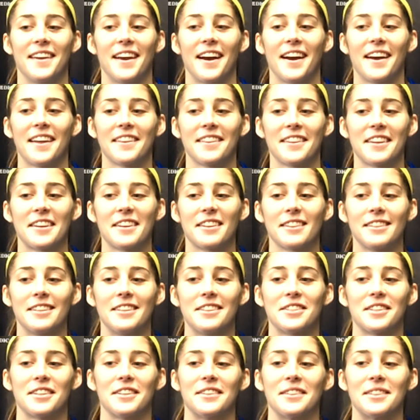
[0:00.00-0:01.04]
Yeah, I think
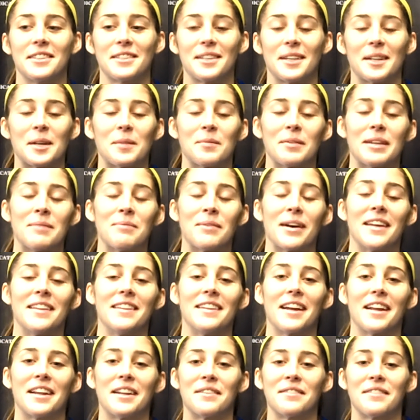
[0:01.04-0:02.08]
Alicia was sick of me by
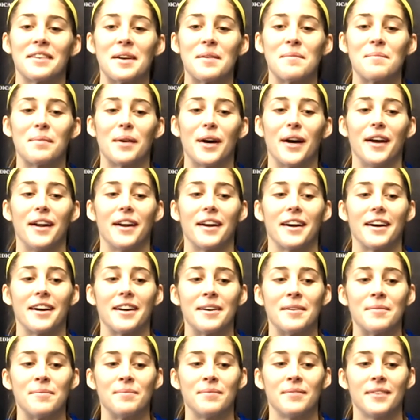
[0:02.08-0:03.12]
the end of it, but
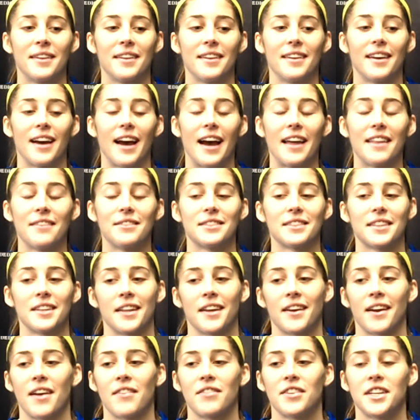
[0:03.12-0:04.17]
I was in
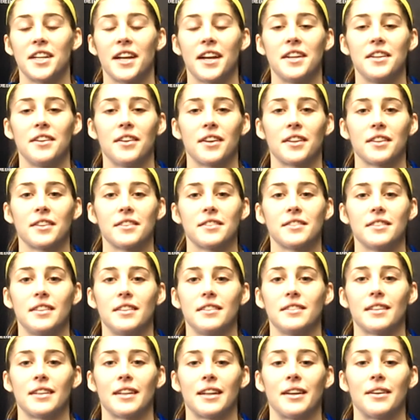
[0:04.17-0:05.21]
there every day during the
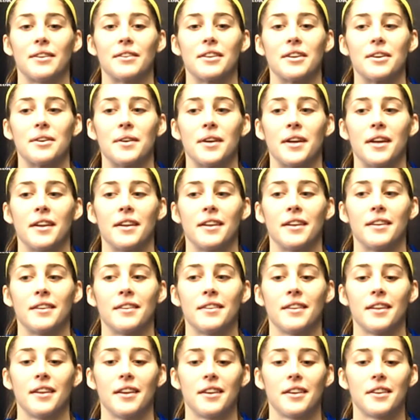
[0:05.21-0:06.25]
season. I would go in
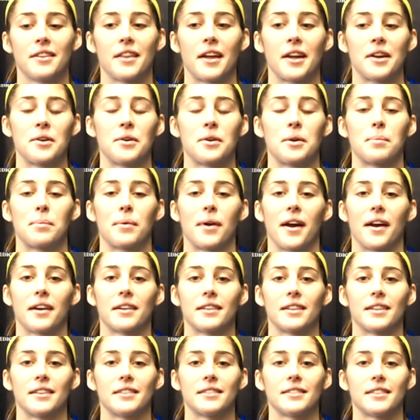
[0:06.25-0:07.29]
and then go to
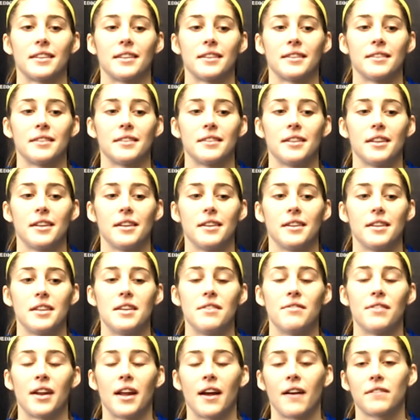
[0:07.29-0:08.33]
practice, and
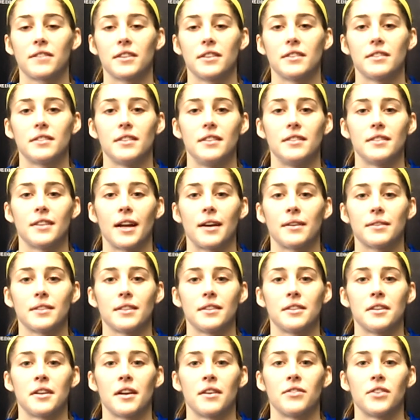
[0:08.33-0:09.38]
even after the season I was
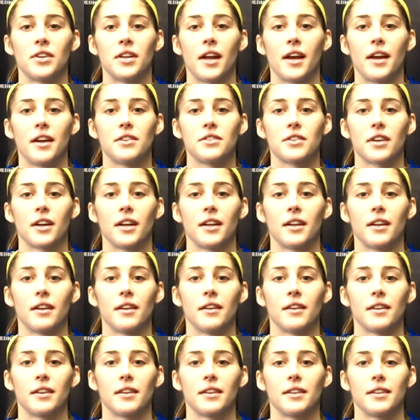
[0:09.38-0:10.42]
in there every day trying
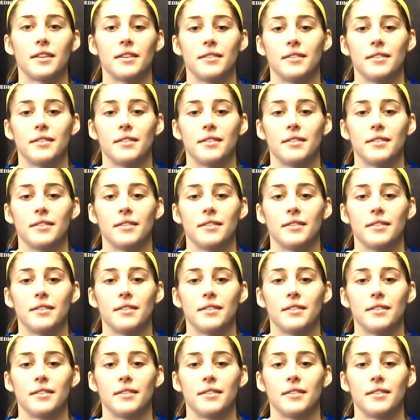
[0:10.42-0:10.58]
to